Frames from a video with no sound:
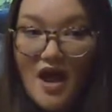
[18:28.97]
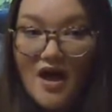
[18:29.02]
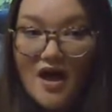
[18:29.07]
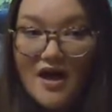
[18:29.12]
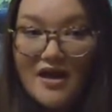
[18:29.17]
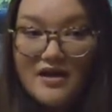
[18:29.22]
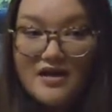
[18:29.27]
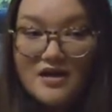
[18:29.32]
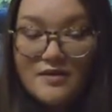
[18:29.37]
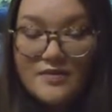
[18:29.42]

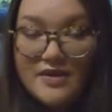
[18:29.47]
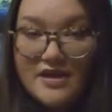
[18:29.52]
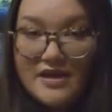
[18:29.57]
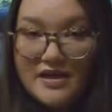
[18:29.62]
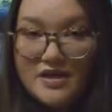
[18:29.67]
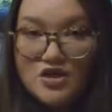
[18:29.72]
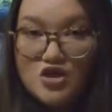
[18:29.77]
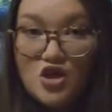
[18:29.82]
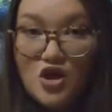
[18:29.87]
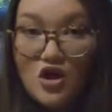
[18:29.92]
I ended up
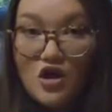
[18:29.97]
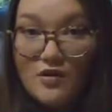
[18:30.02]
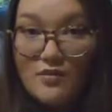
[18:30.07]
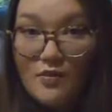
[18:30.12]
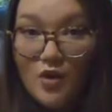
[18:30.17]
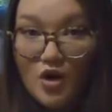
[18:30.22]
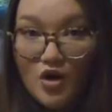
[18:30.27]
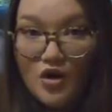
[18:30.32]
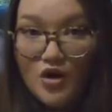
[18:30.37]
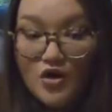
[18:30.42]
getting a chalk
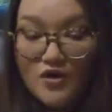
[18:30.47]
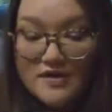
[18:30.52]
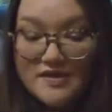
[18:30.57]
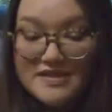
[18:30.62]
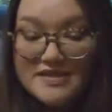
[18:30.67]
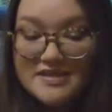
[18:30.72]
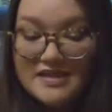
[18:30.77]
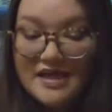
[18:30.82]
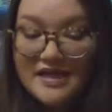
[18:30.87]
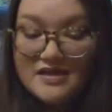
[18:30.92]
marker
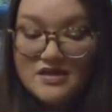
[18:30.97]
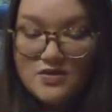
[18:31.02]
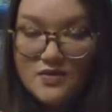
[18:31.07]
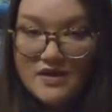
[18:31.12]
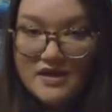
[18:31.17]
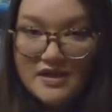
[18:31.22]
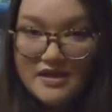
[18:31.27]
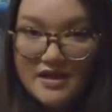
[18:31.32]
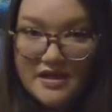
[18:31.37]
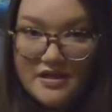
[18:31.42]
instead, so
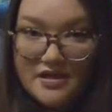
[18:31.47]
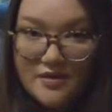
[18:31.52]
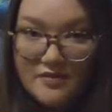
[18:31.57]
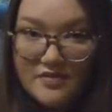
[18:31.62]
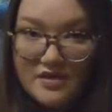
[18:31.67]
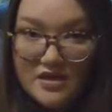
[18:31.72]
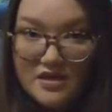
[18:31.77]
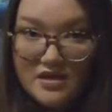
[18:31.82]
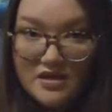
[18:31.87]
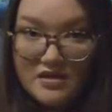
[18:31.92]
I didn't end
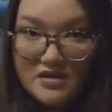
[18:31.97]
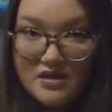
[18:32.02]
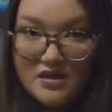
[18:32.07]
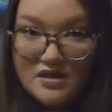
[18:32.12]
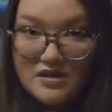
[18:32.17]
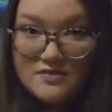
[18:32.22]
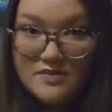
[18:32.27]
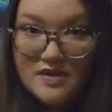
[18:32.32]
up needing these,